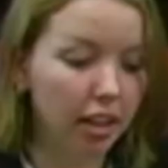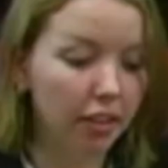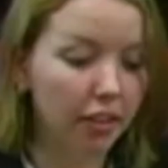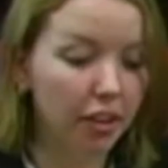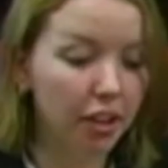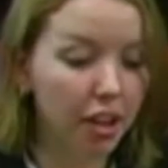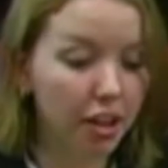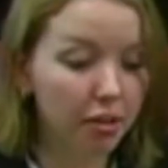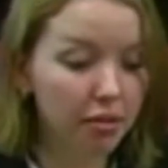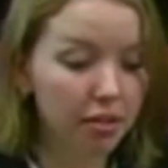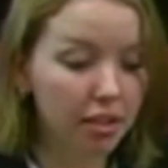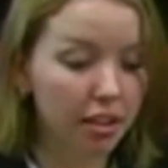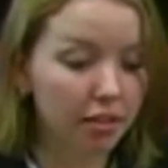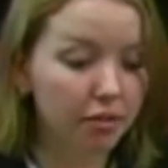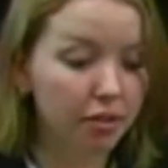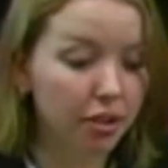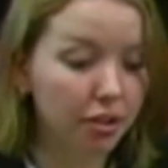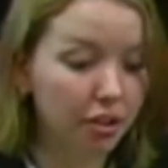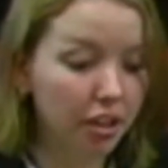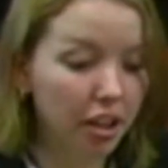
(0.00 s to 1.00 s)
and the use
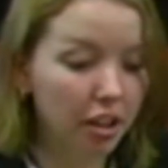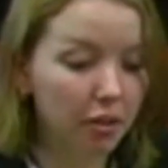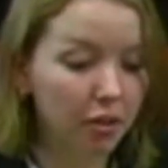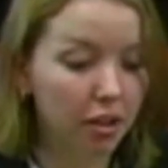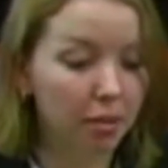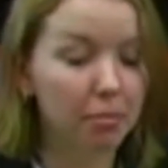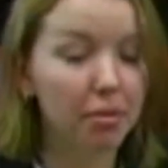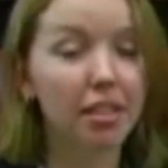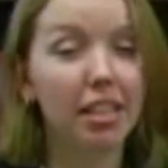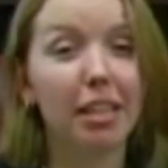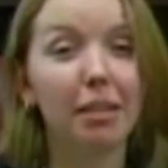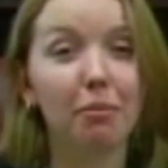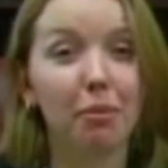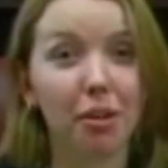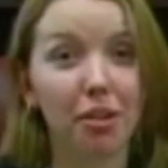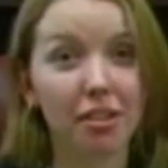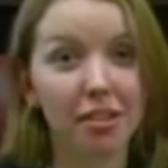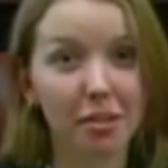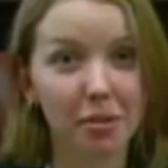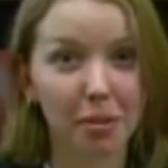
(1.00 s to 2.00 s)
of dirty or obscene
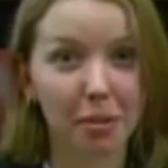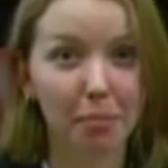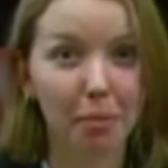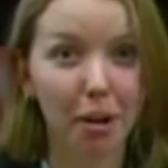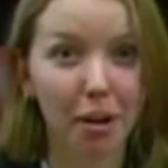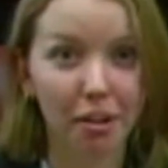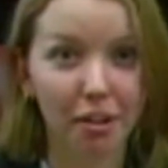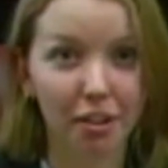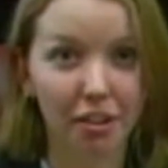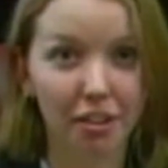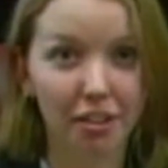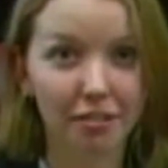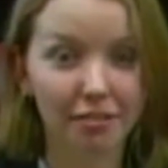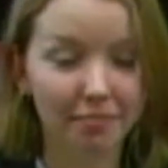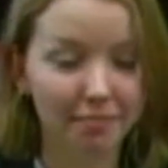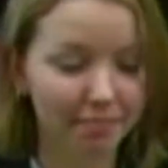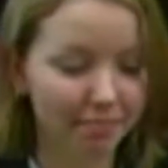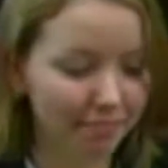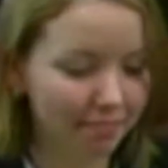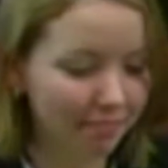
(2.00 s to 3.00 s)
words to a partner.
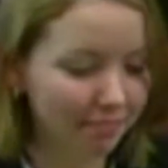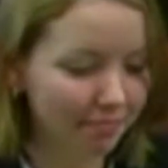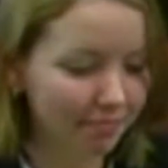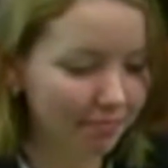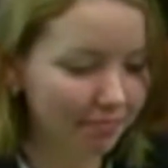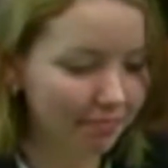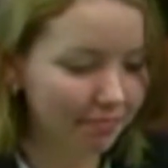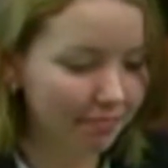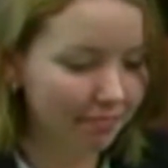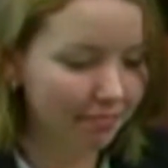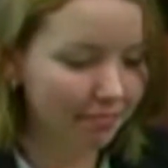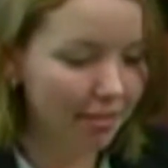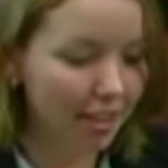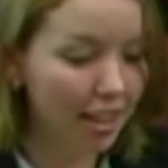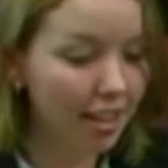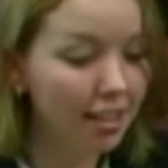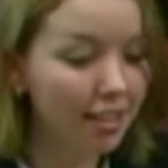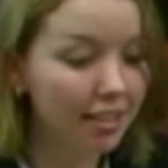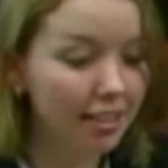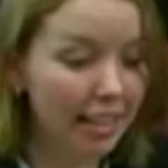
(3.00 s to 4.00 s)

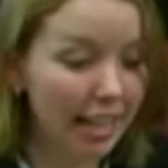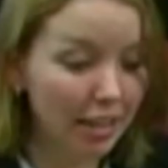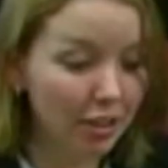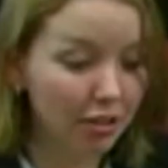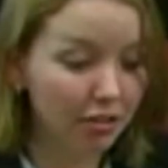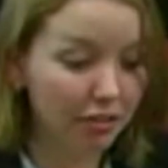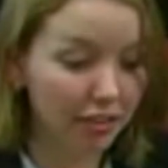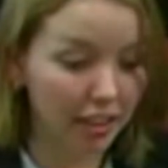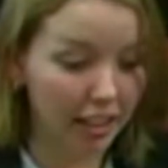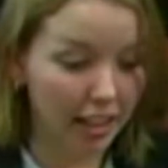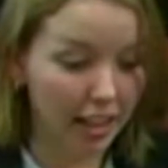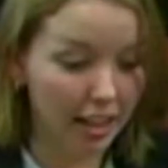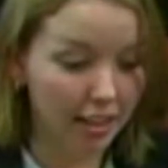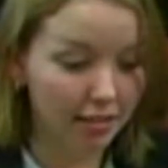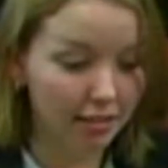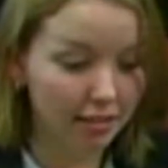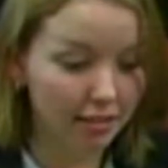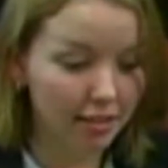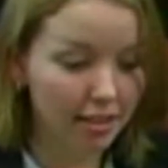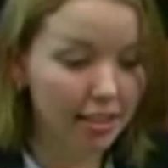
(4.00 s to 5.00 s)
Necrophilia,
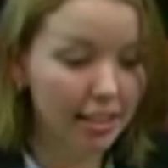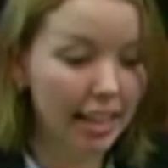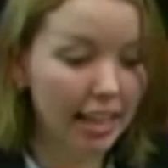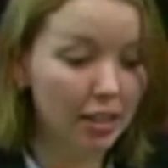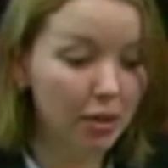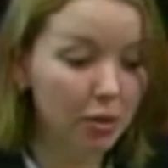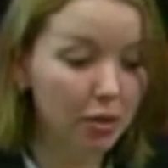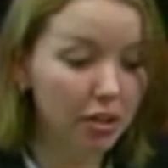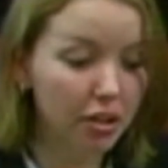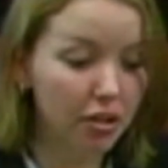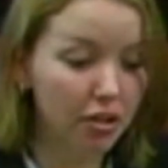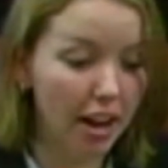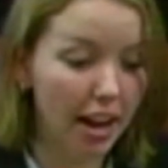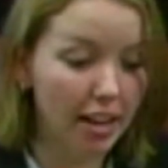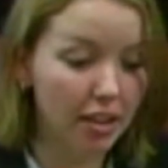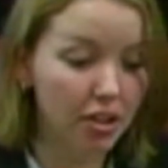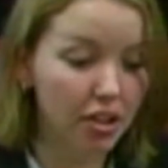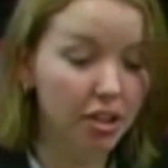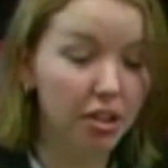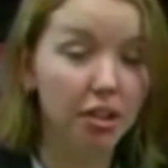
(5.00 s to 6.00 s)
sexual
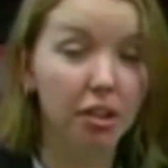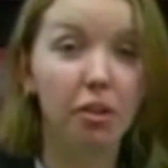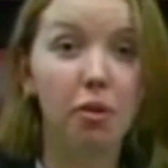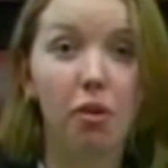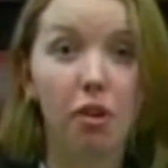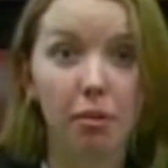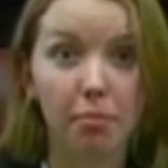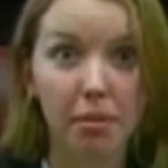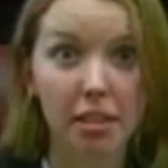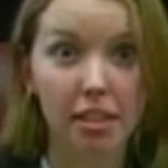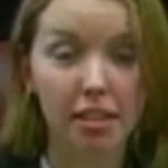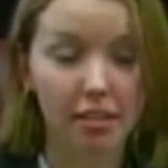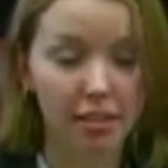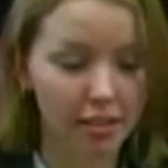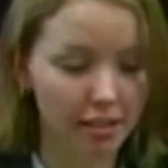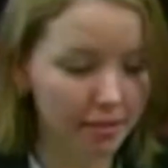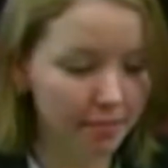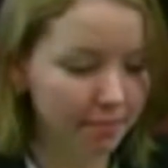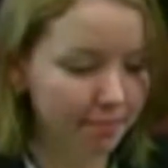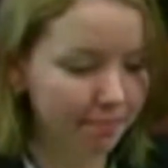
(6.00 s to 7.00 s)
attraction to
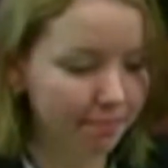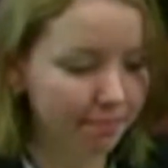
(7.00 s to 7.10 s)
corpses.